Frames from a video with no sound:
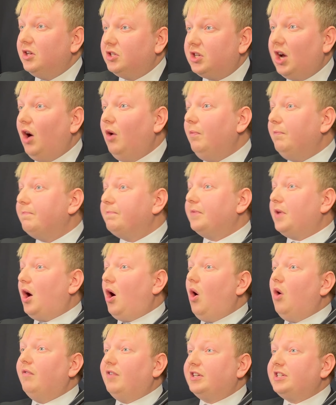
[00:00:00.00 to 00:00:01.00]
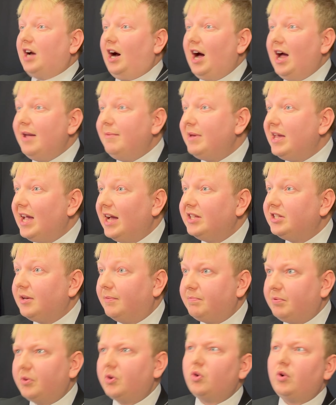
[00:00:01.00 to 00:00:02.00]
So over time, he
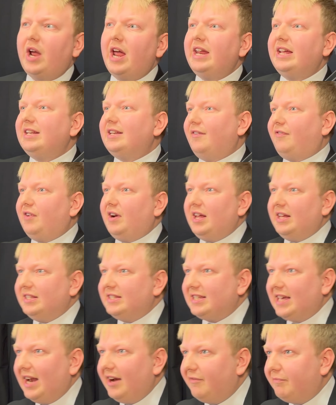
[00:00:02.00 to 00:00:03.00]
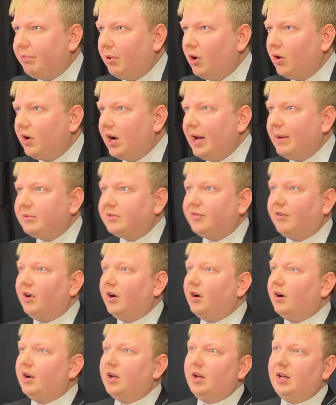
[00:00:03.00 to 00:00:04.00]
ends up creating different incentive programs
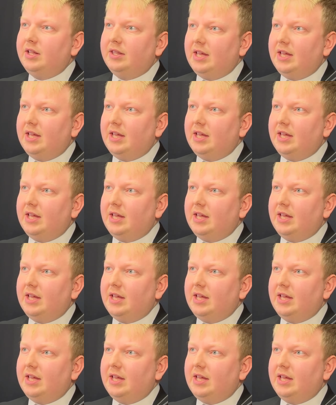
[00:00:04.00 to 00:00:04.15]
for,